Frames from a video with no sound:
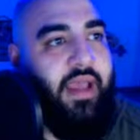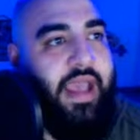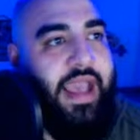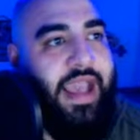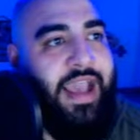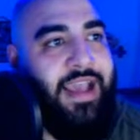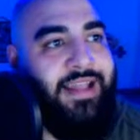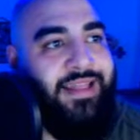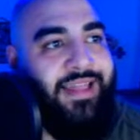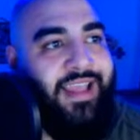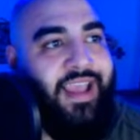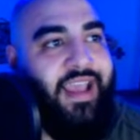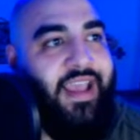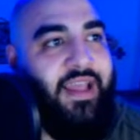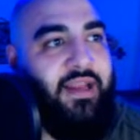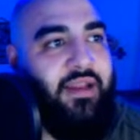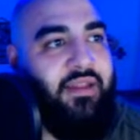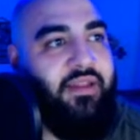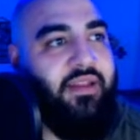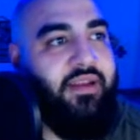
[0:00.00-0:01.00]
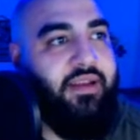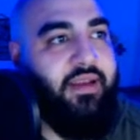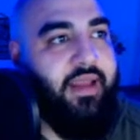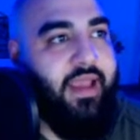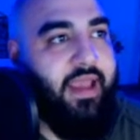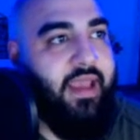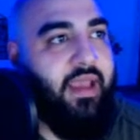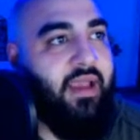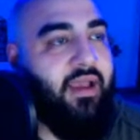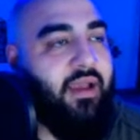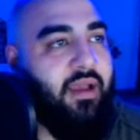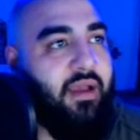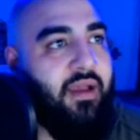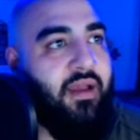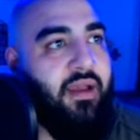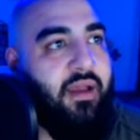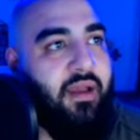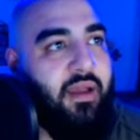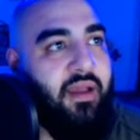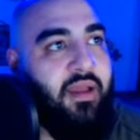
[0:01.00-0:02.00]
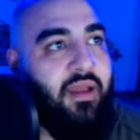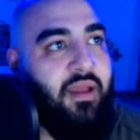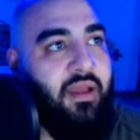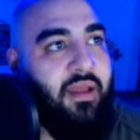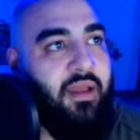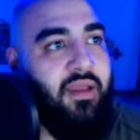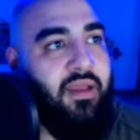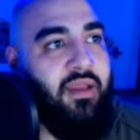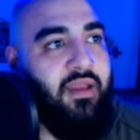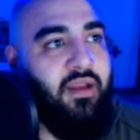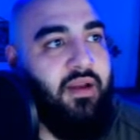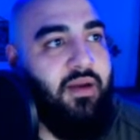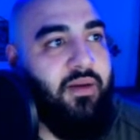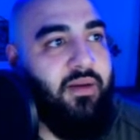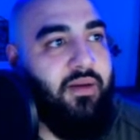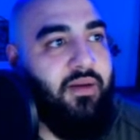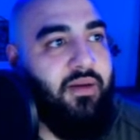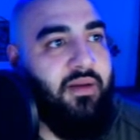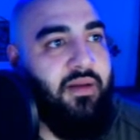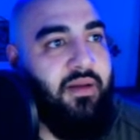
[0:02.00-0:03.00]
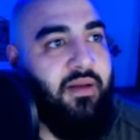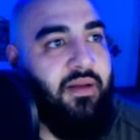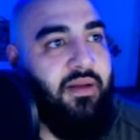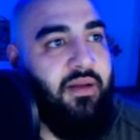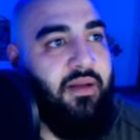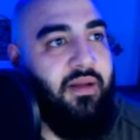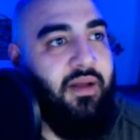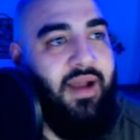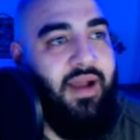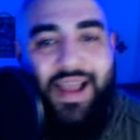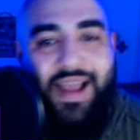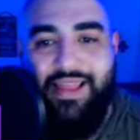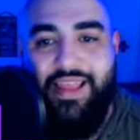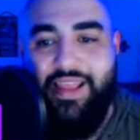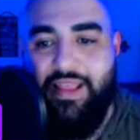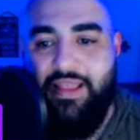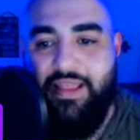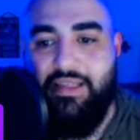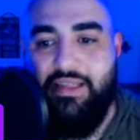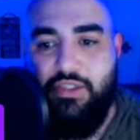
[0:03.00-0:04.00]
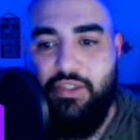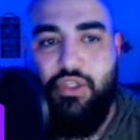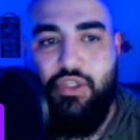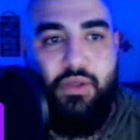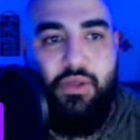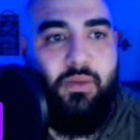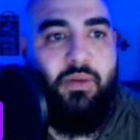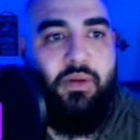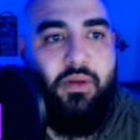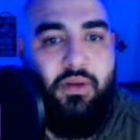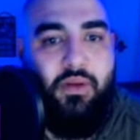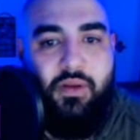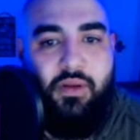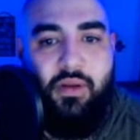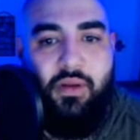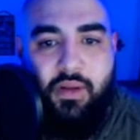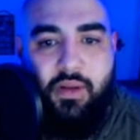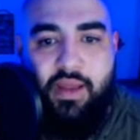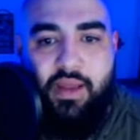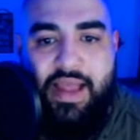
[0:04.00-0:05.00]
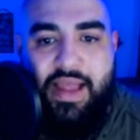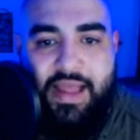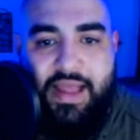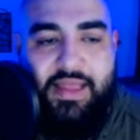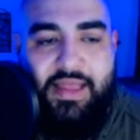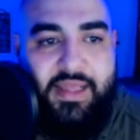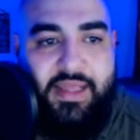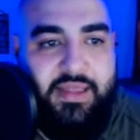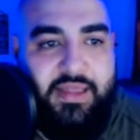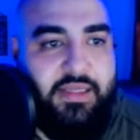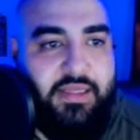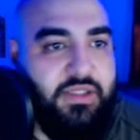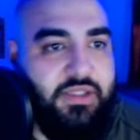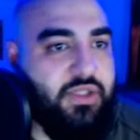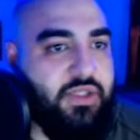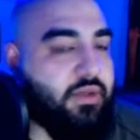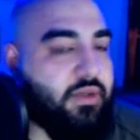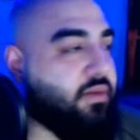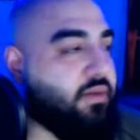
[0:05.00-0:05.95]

at the end of the day, you know, I like this too. I like this too.